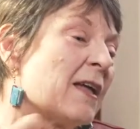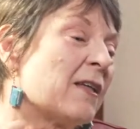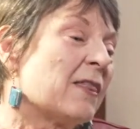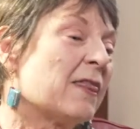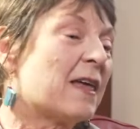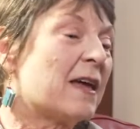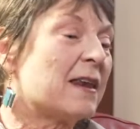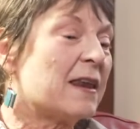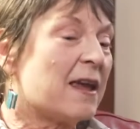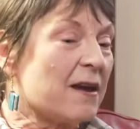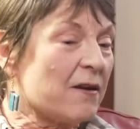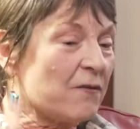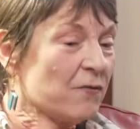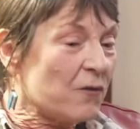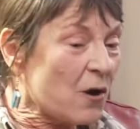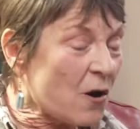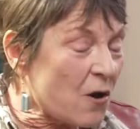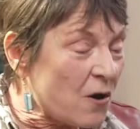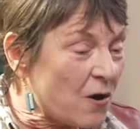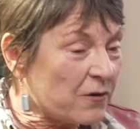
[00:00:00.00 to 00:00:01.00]
that
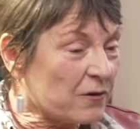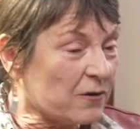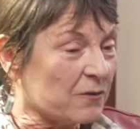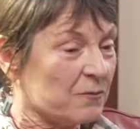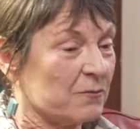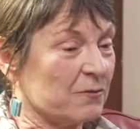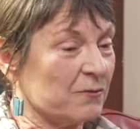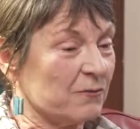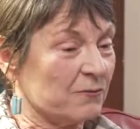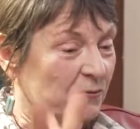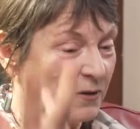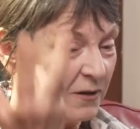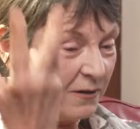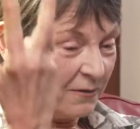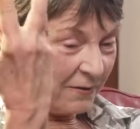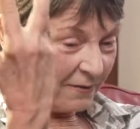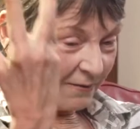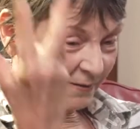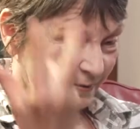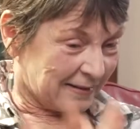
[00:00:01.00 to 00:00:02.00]
every autumn would
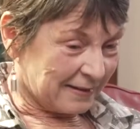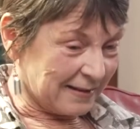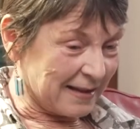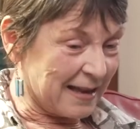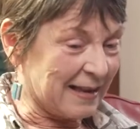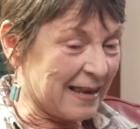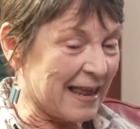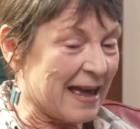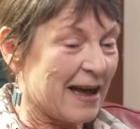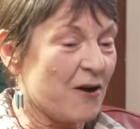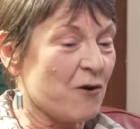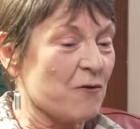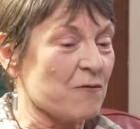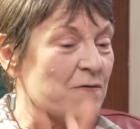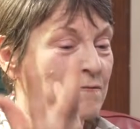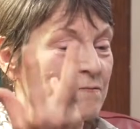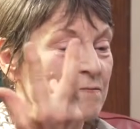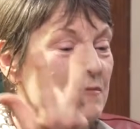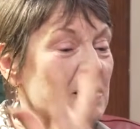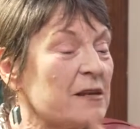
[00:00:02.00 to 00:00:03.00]
allow
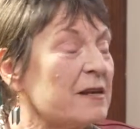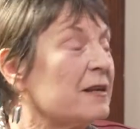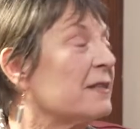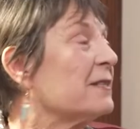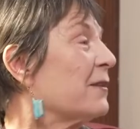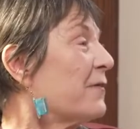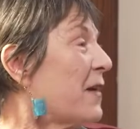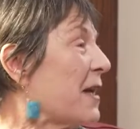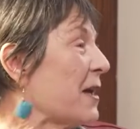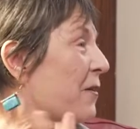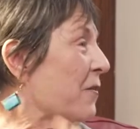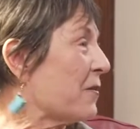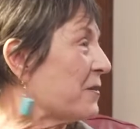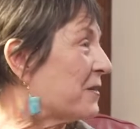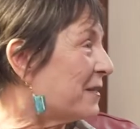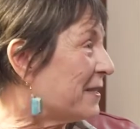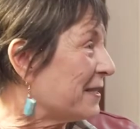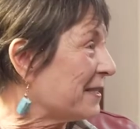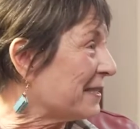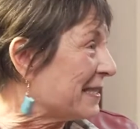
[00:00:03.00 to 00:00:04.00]
millions of
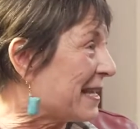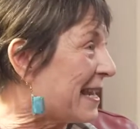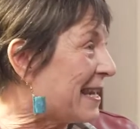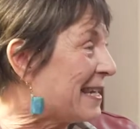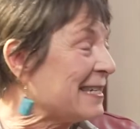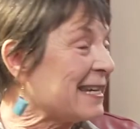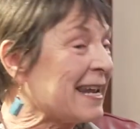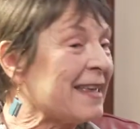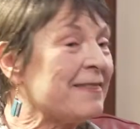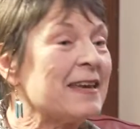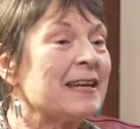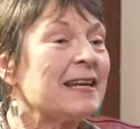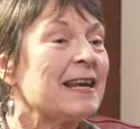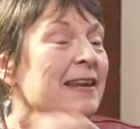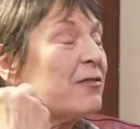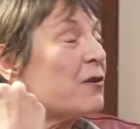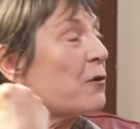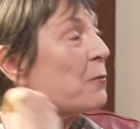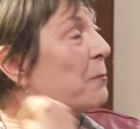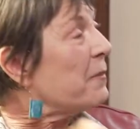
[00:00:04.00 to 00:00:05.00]
acorns to descend, and they'd
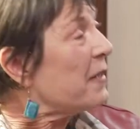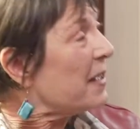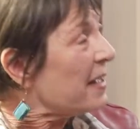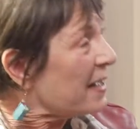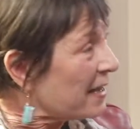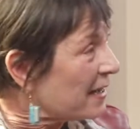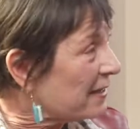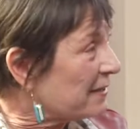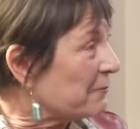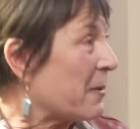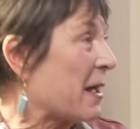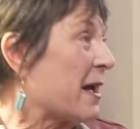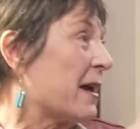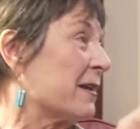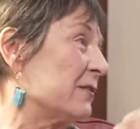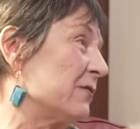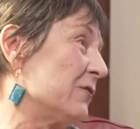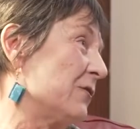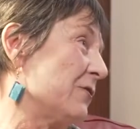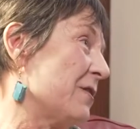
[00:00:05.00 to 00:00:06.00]
let their pigs
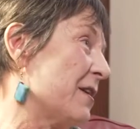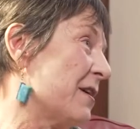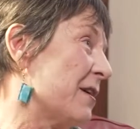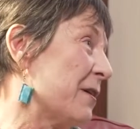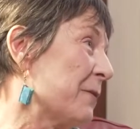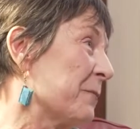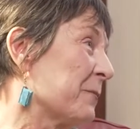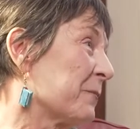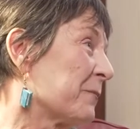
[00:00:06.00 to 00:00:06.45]
pasture there